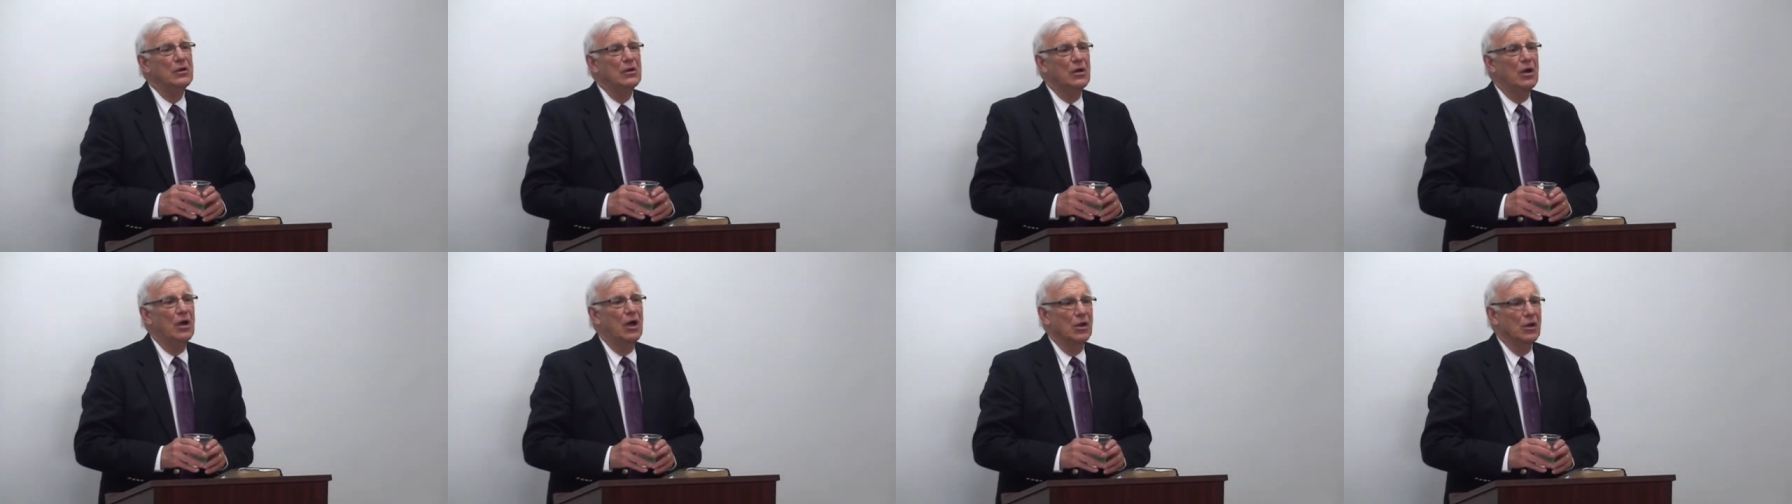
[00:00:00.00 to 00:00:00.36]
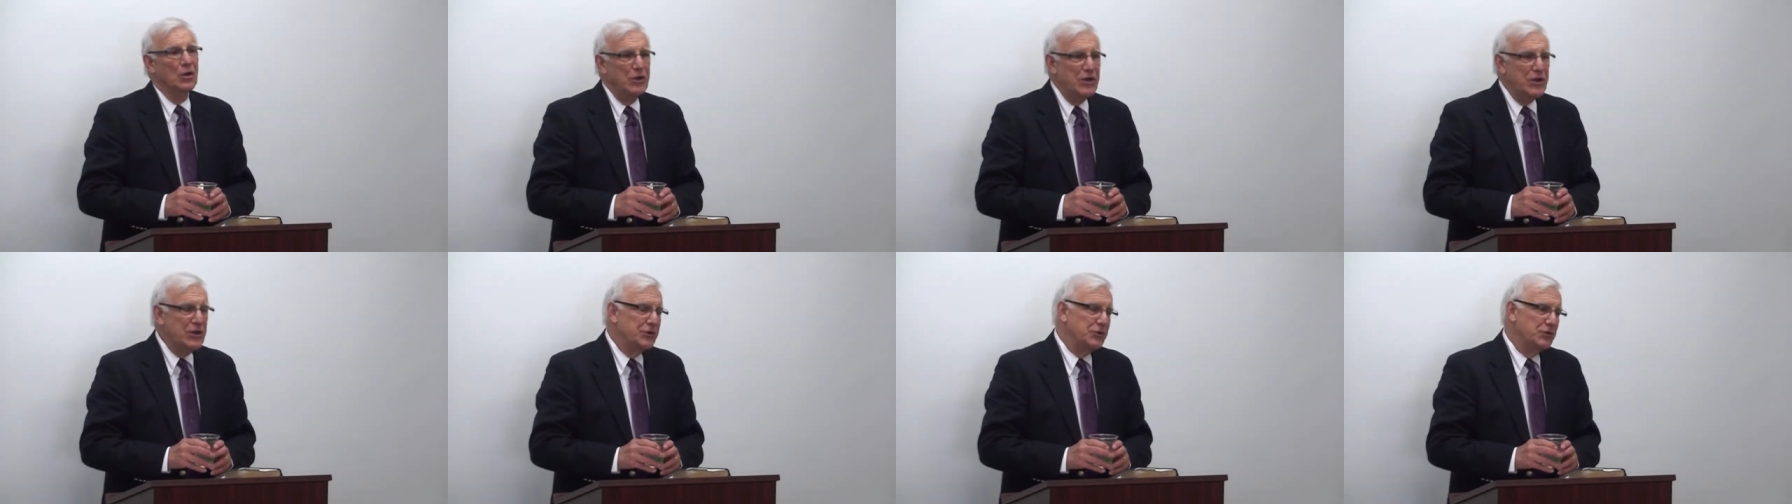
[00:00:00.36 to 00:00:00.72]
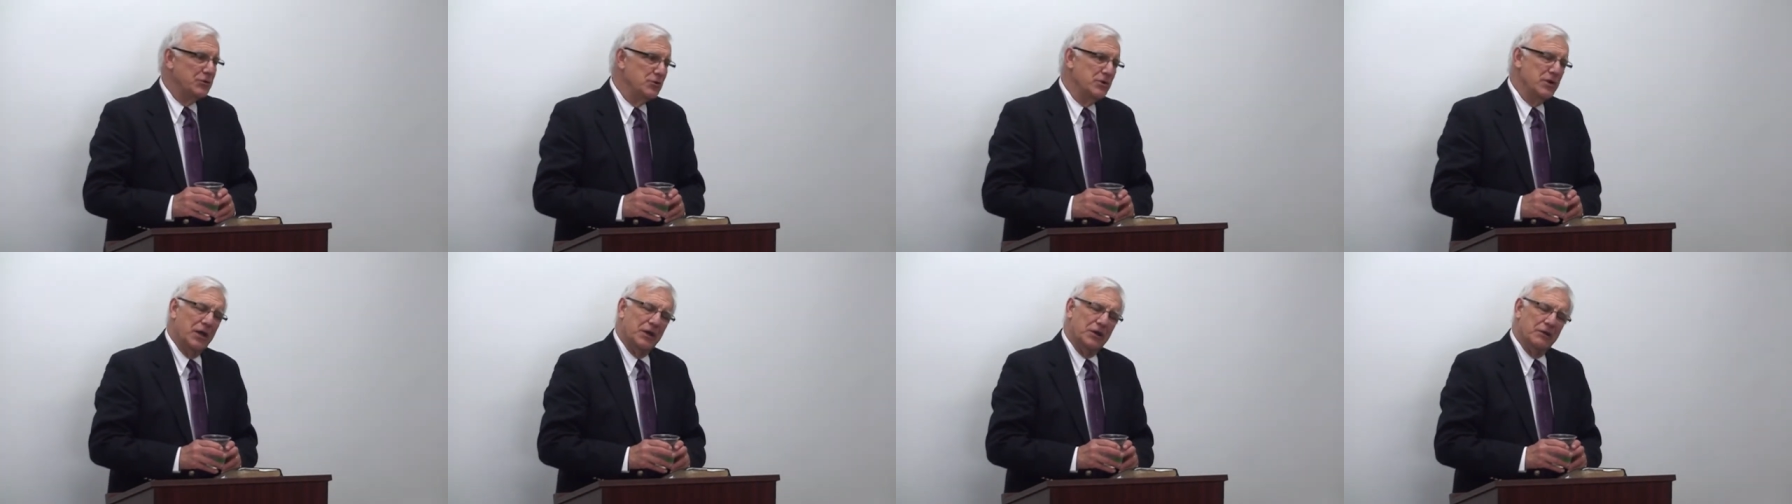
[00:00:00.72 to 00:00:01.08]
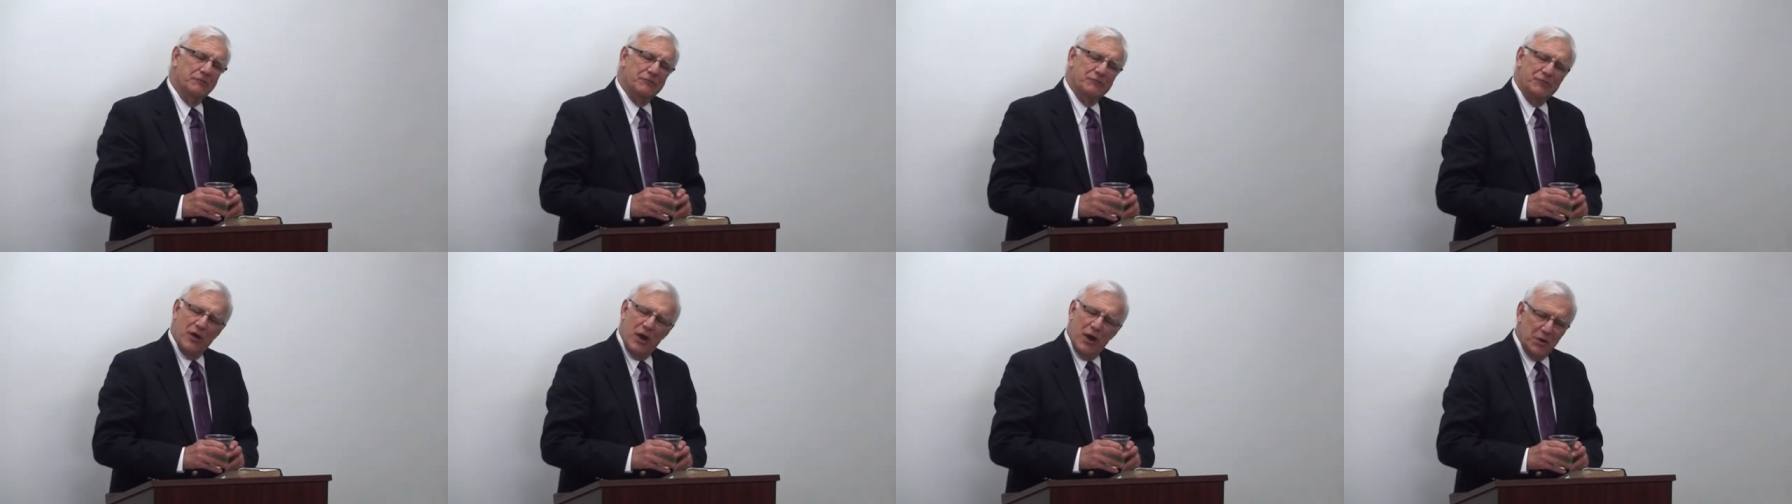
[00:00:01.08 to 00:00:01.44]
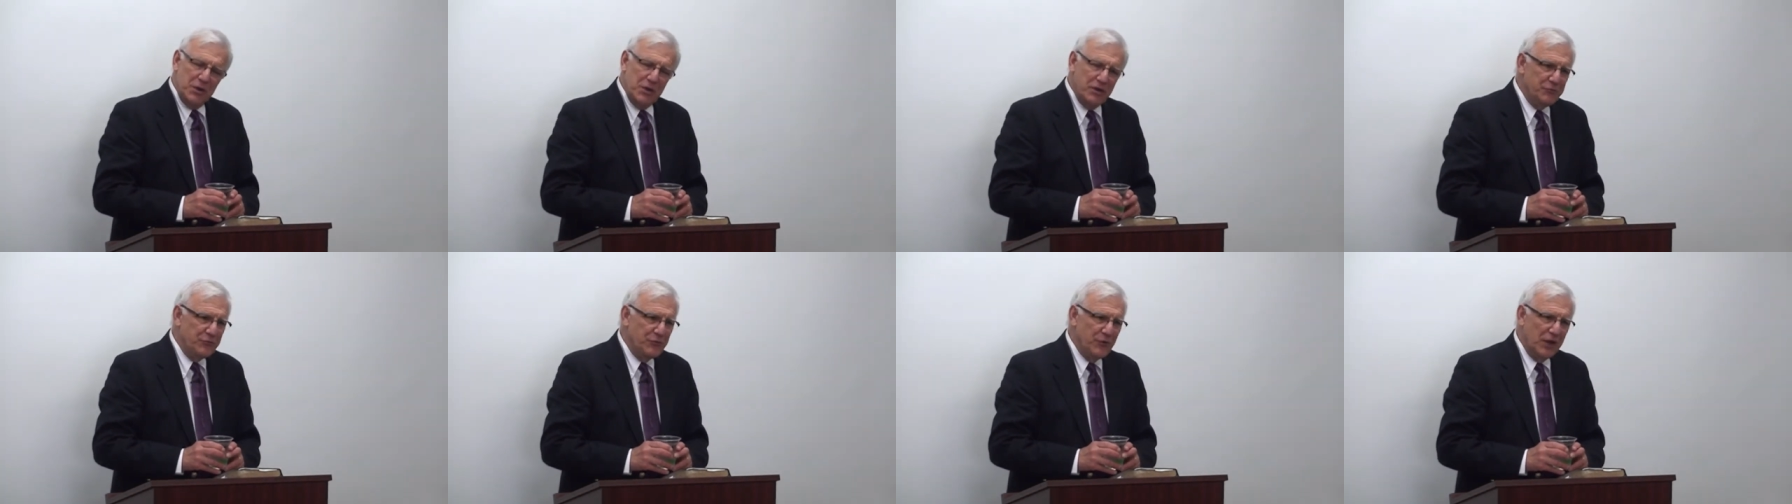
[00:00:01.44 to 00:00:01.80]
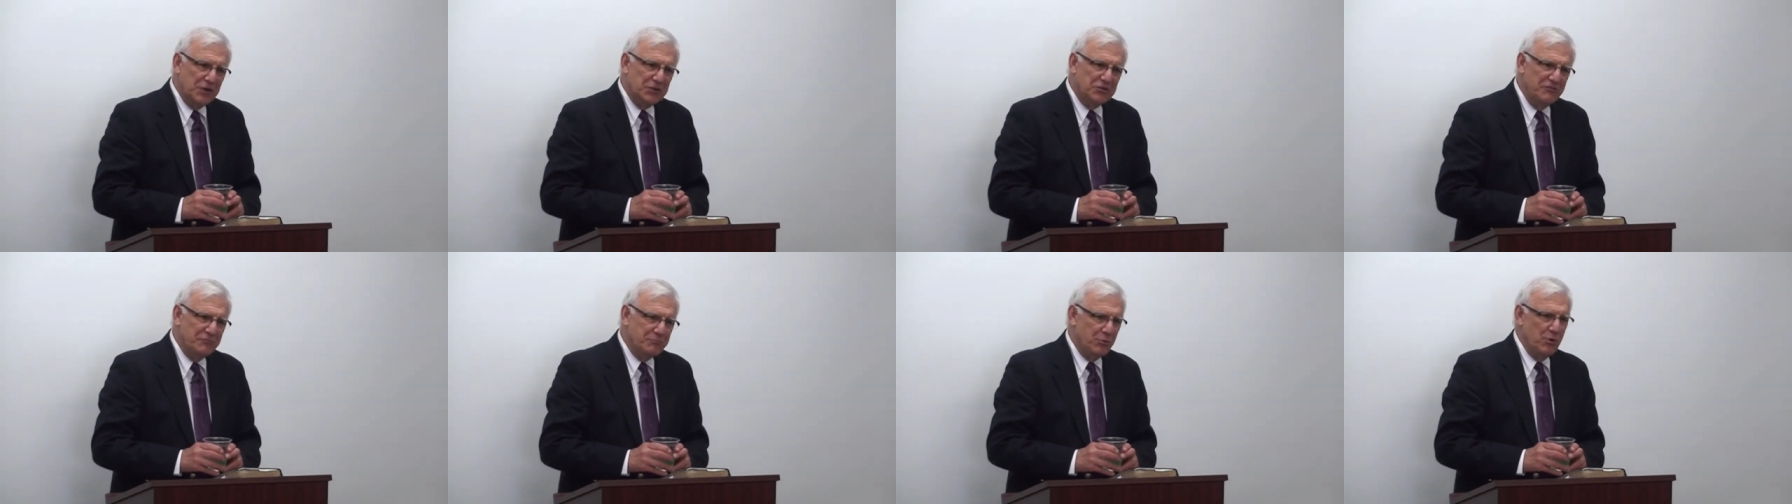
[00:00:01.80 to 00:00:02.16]
a leader and a very
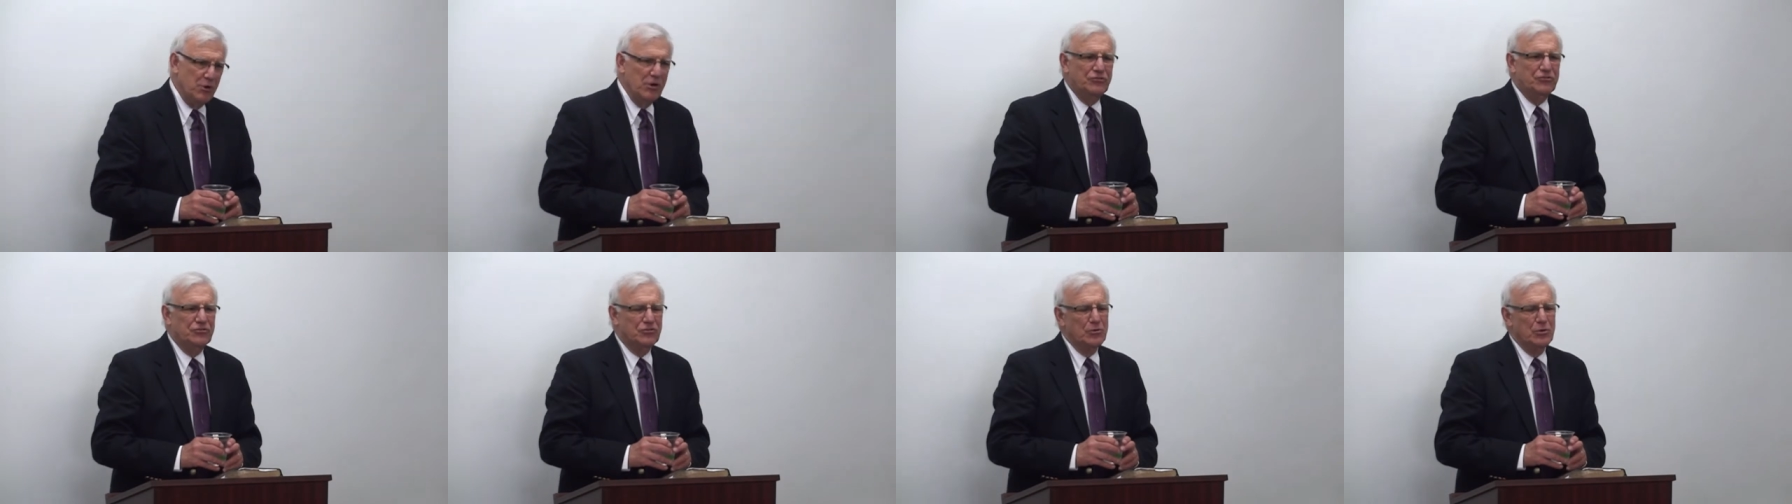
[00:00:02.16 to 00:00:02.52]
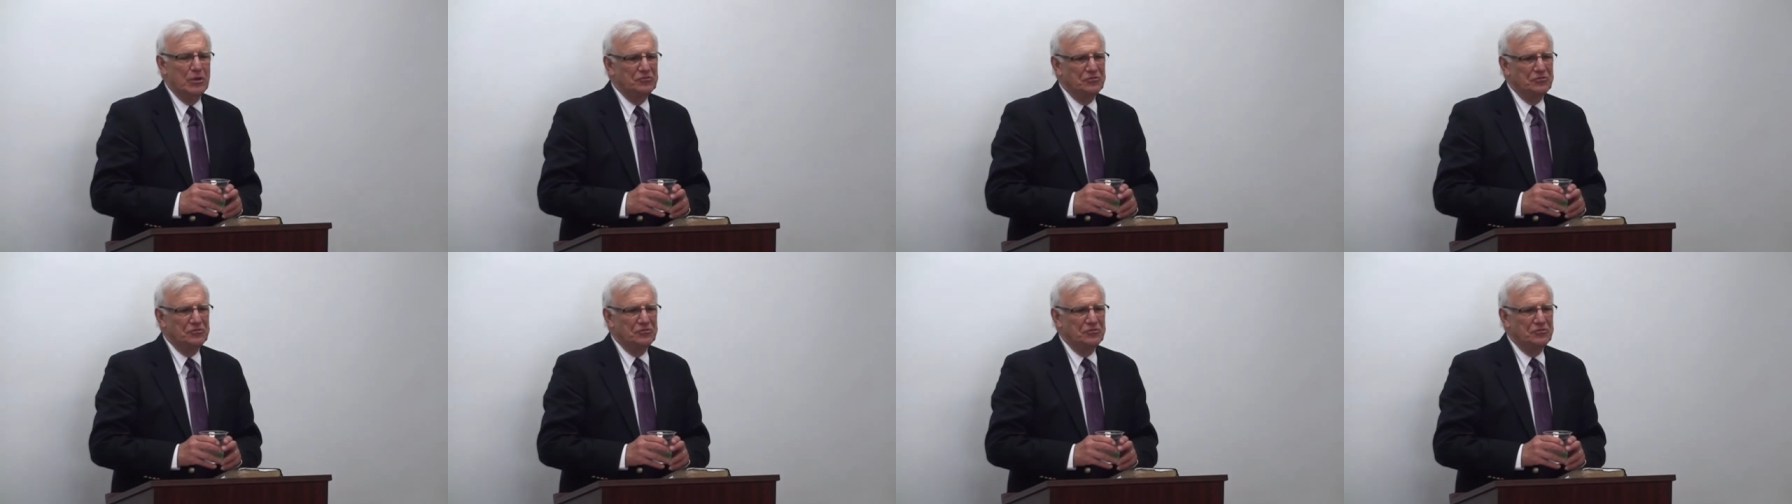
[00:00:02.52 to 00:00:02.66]
effective preacher.